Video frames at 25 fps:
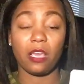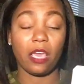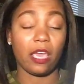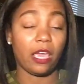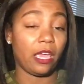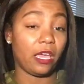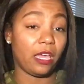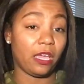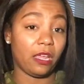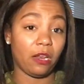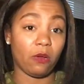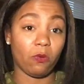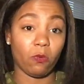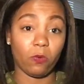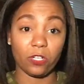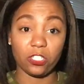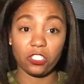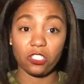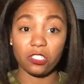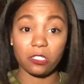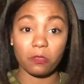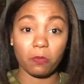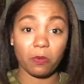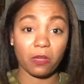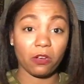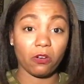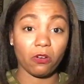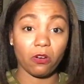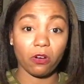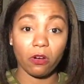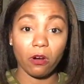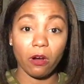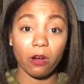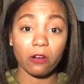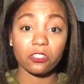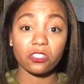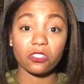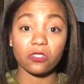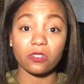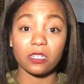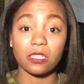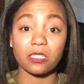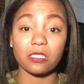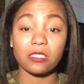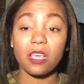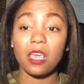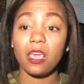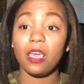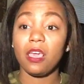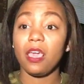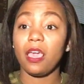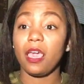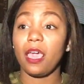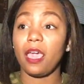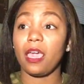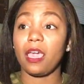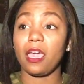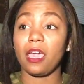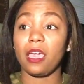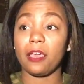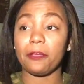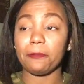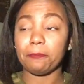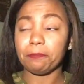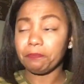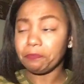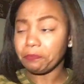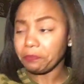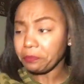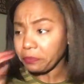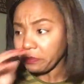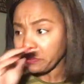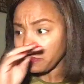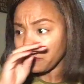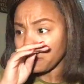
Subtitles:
and what you spend on groceries, and